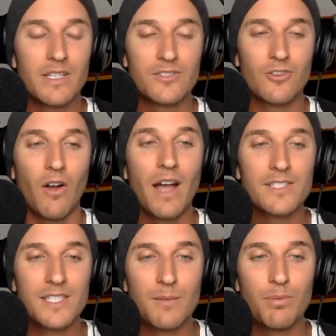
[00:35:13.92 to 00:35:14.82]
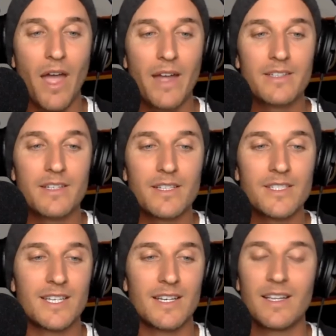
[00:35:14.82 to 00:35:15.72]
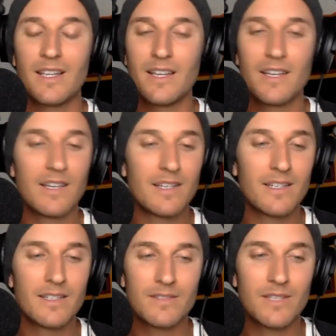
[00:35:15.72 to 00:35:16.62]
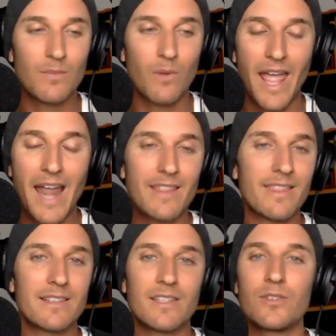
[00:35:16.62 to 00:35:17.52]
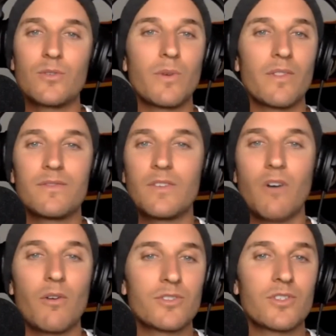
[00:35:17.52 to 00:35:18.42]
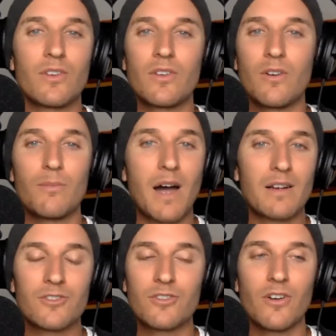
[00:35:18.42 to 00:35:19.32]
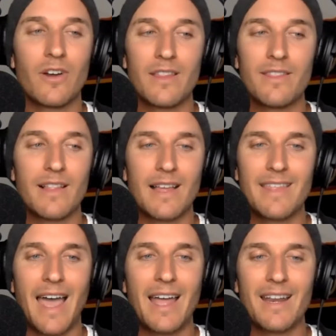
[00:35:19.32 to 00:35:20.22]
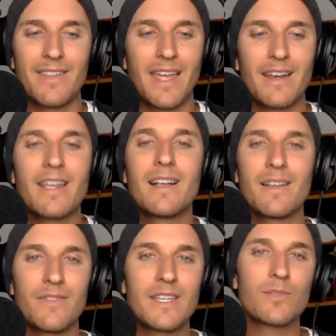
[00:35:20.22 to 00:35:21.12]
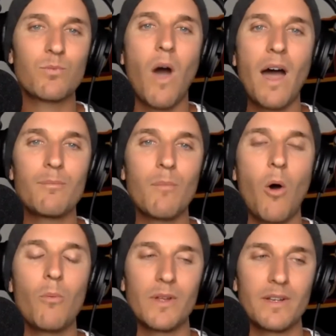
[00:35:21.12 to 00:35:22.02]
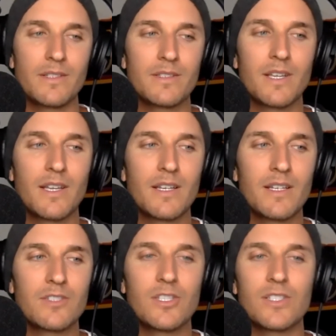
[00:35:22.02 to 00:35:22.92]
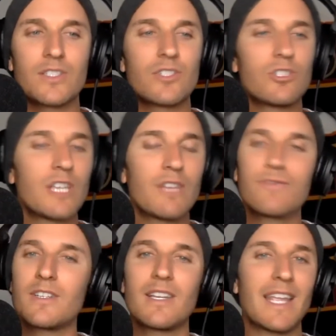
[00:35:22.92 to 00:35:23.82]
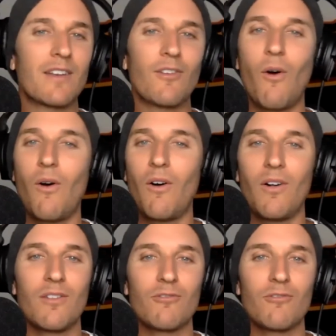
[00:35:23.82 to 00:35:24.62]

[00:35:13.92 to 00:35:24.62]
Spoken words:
strong asana practice and didn't want anything to do with devotion or mantra or anything like that. And then this one moment just shifted it all